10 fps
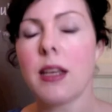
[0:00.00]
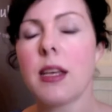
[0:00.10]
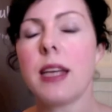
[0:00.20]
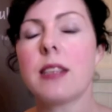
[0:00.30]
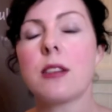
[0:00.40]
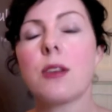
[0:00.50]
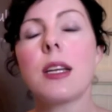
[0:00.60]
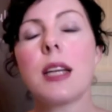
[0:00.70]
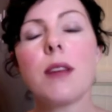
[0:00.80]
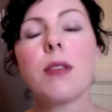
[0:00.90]
It's so
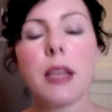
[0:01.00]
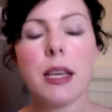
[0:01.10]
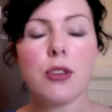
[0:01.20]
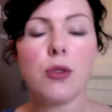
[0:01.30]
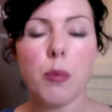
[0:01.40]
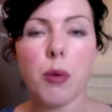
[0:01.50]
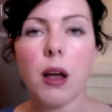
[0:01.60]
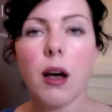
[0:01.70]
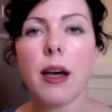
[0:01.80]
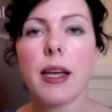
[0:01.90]
lovely to
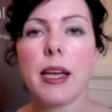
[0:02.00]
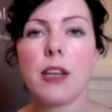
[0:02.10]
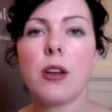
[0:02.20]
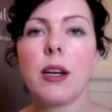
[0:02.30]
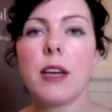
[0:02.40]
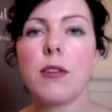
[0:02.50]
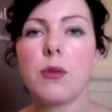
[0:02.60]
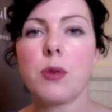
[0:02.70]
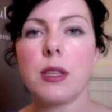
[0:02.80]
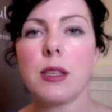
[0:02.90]
apply, and you're left
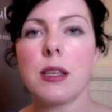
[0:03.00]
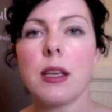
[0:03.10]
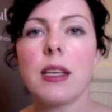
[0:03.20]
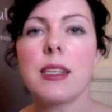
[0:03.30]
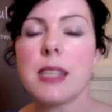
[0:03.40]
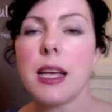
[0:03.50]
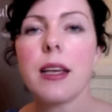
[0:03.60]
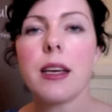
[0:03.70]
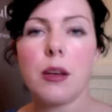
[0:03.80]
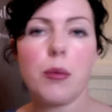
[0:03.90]
with this
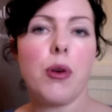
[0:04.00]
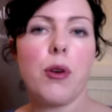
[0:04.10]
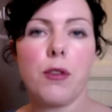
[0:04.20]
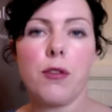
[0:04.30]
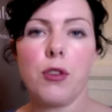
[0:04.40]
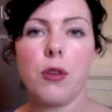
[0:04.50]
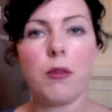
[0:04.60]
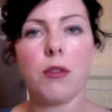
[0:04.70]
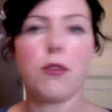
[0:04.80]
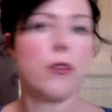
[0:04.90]
delicate
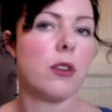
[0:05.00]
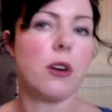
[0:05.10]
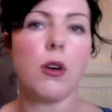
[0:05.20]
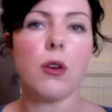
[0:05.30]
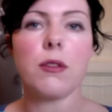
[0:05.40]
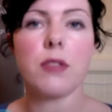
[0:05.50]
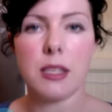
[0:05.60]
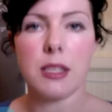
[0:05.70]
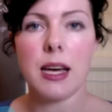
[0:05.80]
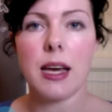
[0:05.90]
perfume for the whole of the
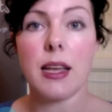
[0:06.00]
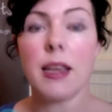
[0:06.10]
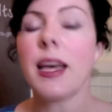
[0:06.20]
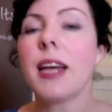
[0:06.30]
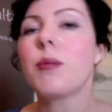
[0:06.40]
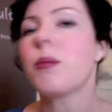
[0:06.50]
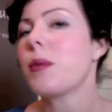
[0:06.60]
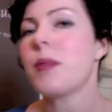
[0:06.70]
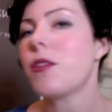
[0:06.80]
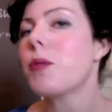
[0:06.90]
day, and
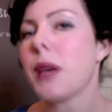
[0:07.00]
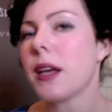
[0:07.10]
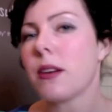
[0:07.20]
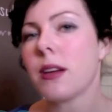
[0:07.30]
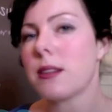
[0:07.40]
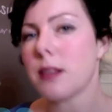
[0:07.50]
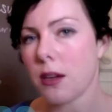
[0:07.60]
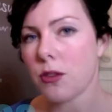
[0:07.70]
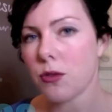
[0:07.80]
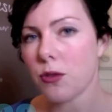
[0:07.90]
even better, it's
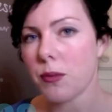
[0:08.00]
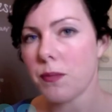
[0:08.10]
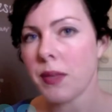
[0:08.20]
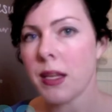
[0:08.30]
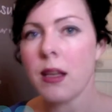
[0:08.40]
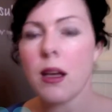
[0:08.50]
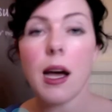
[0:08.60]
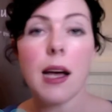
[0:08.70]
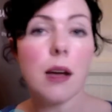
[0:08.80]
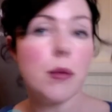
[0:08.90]
natural.
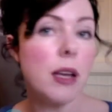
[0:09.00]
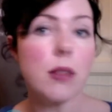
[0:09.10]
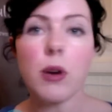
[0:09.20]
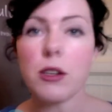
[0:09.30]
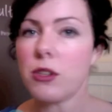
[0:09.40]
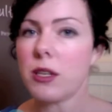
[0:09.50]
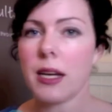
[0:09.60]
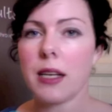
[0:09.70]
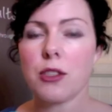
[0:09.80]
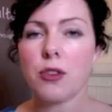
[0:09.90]
Otherwise, you can
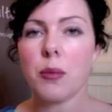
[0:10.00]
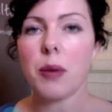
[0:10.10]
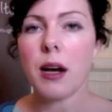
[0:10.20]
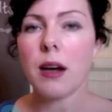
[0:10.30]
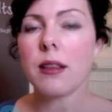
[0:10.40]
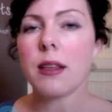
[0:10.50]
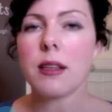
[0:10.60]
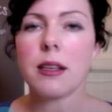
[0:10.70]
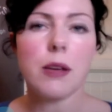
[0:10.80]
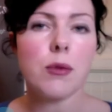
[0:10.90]
add it to a bath, and
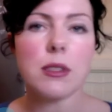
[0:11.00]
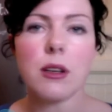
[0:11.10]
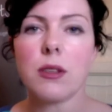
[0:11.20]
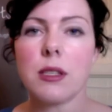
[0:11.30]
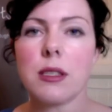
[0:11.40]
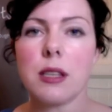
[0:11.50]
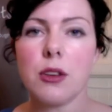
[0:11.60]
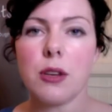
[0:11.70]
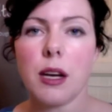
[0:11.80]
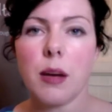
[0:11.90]
the net result is that
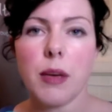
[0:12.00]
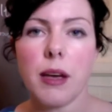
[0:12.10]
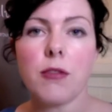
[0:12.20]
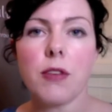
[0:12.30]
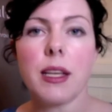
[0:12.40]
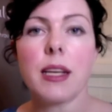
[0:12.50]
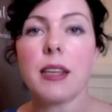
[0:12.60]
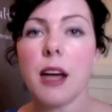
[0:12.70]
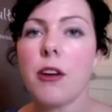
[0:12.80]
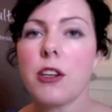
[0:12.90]
you come out feeling
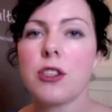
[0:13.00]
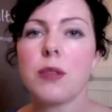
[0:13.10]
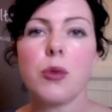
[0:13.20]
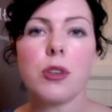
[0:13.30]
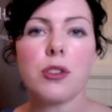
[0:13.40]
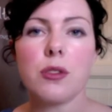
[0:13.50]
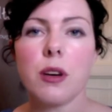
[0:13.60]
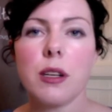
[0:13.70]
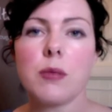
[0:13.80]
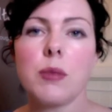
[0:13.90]
nourished and
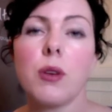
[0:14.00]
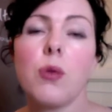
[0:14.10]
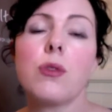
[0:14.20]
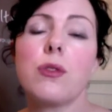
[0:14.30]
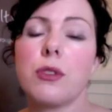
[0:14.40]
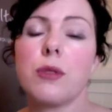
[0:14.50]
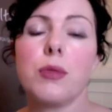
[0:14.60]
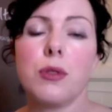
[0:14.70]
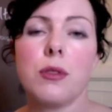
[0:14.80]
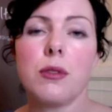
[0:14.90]
moisturised, but also
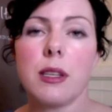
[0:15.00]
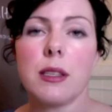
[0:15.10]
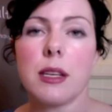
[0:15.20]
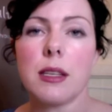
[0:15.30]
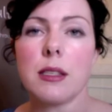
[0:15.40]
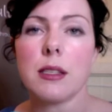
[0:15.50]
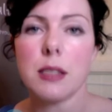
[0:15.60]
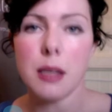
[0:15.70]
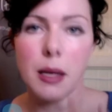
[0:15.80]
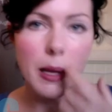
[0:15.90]
beautifully
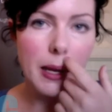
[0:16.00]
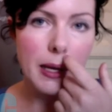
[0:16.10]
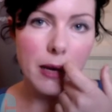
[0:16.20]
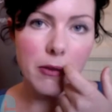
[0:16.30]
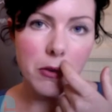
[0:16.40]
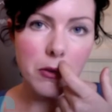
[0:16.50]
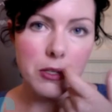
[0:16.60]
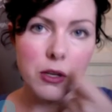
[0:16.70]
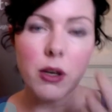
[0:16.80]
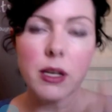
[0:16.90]
scented. Now, of course,
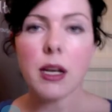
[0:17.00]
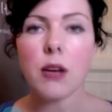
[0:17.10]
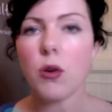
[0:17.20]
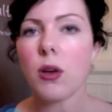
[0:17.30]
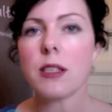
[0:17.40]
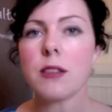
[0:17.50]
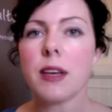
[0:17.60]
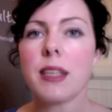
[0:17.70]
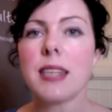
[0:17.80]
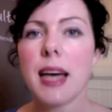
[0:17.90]
coconut oil is
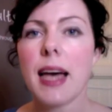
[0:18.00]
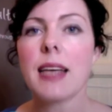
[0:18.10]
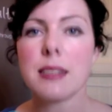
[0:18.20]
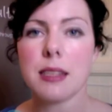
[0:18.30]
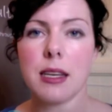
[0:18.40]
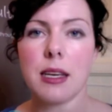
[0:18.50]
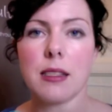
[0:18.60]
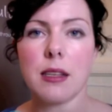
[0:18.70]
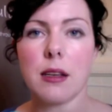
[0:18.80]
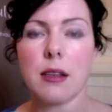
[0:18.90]
fantastic
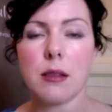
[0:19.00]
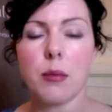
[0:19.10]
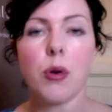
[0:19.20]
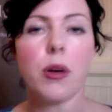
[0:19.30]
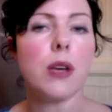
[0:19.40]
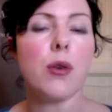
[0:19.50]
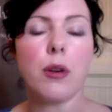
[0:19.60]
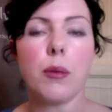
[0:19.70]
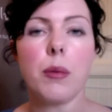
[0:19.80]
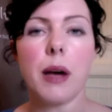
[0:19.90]
as a body
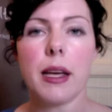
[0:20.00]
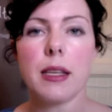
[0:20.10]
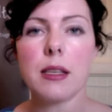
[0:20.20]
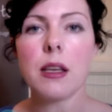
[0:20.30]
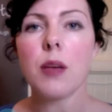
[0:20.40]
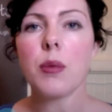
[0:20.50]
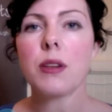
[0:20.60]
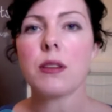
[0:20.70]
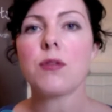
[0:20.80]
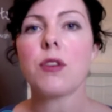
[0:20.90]
oil base
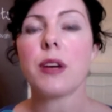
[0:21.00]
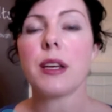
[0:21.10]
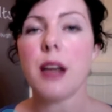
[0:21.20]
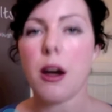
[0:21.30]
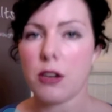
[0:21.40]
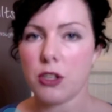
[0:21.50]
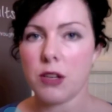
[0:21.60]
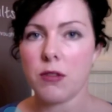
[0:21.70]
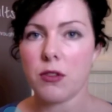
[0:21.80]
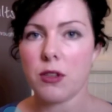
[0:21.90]
because it's very
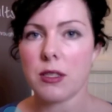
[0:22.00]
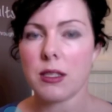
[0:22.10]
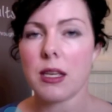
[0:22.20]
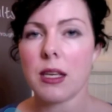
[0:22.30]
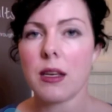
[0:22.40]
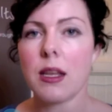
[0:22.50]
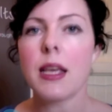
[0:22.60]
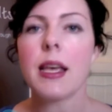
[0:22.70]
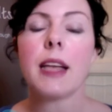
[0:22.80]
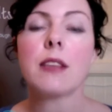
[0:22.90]
nourishing for the skin.
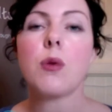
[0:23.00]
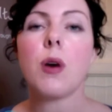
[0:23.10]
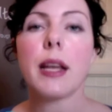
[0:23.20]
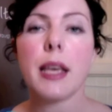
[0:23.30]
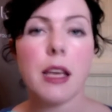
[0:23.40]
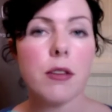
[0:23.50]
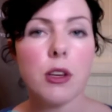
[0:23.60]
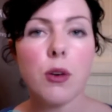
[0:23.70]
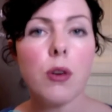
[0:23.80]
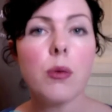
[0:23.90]
It's quite a
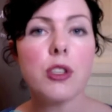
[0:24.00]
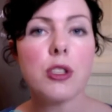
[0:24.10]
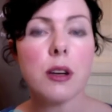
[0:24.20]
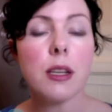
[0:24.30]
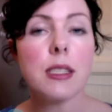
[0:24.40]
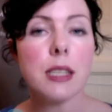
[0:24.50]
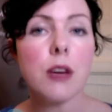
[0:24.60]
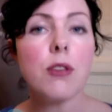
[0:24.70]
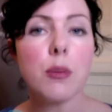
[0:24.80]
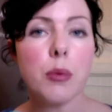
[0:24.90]
heavy oil, which is
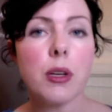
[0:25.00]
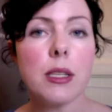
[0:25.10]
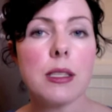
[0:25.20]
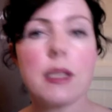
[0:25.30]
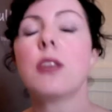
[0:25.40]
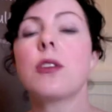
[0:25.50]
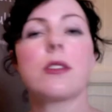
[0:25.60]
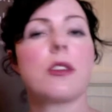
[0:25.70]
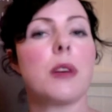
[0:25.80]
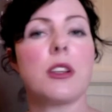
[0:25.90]
ideal for body skin, not
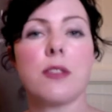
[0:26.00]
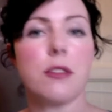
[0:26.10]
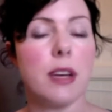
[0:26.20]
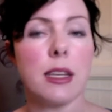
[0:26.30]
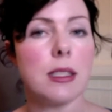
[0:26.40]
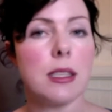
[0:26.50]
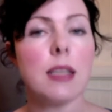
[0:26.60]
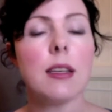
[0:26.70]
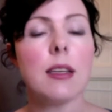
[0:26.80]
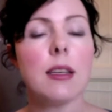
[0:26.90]
so much for face
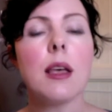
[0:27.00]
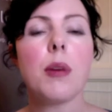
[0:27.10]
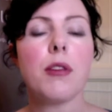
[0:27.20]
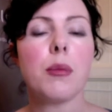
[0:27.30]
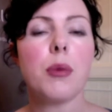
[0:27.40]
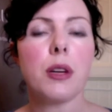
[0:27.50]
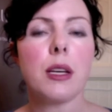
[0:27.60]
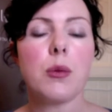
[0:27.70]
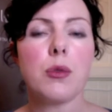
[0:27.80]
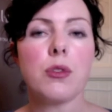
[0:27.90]
skin, but for
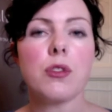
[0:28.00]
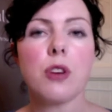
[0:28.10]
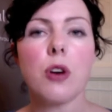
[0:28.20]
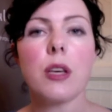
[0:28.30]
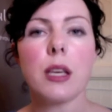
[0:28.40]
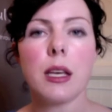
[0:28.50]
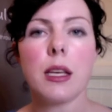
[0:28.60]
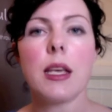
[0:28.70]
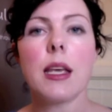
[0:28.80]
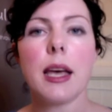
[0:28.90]
body it will soak
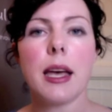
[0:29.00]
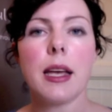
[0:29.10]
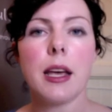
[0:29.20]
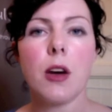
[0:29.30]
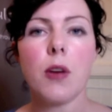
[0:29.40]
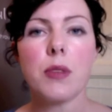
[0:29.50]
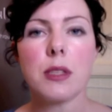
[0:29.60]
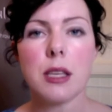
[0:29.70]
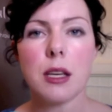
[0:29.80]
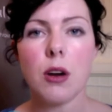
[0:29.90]
in and help the
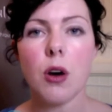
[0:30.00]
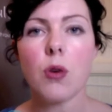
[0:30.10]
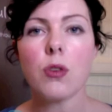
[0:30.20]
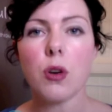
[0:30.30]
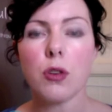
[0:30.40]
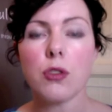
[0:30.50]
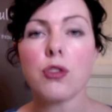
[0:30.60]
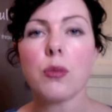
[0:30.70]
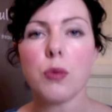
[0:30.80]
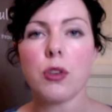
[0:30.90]
skin hold on
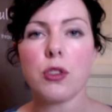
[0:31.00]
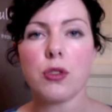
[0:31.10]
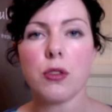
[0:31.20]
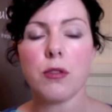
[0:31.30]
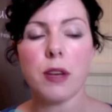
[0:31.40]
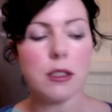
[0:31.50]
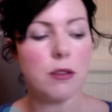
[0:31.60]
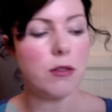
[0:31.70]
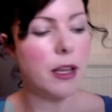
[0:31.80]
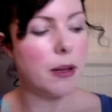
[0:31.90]
to moisture
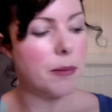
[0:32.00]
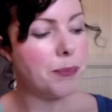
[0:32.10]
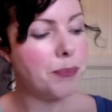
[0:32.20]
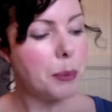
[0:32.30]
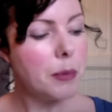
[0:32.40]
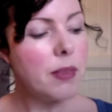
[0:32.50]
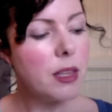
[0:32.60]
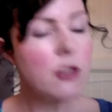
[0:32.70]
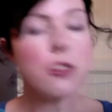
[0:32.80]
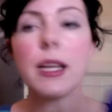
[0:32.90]
effectively.
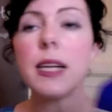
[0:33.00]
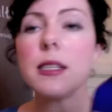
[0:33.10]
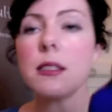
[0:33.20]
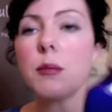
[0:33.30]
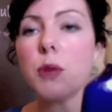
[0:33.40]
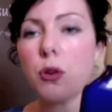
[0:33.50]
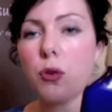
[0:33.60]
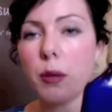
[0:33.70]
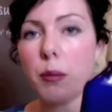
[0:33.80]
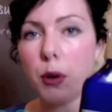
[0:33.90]
So that's the
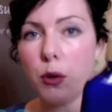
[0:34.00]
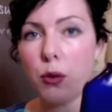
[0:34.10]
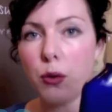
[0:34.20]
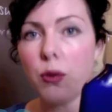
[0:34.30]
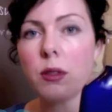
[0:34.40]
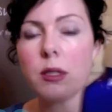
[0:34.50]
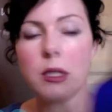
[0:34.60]
Monoi Blue.